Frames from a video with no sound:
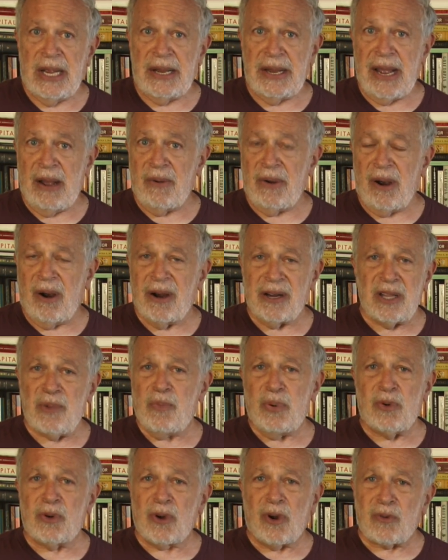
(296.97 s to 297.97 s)
Now, aren't
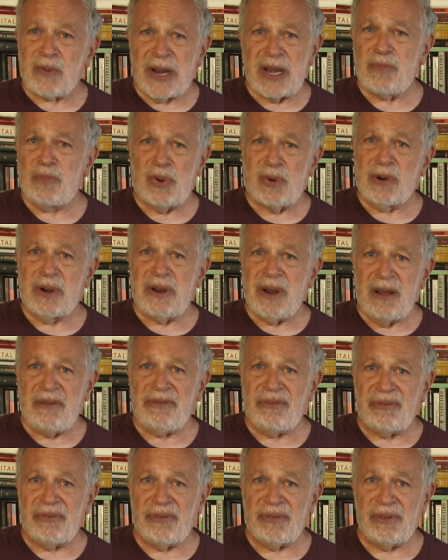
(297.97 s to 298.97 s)
the poor already poor
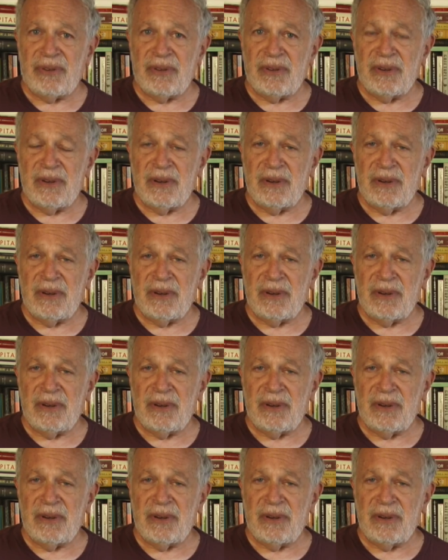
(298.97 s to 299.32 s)
enough?